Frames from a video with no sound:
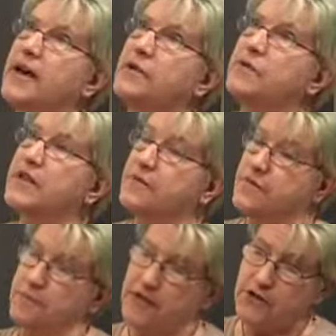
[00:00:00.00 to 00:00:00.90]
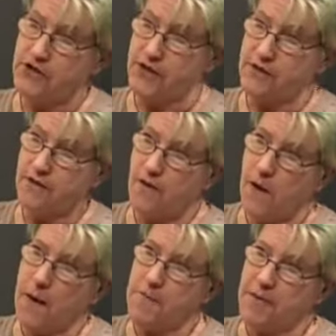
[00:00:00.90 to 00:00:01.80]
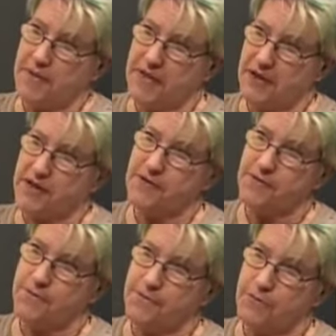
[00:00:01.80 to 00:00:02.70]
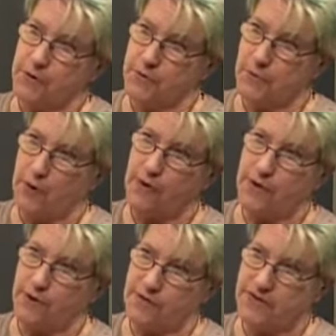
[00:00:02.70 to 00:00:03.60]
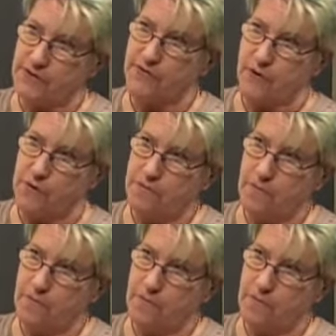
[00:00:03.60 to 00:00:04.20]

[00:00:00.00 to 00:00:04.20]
don't have dementia, but because of post-polio syndrome,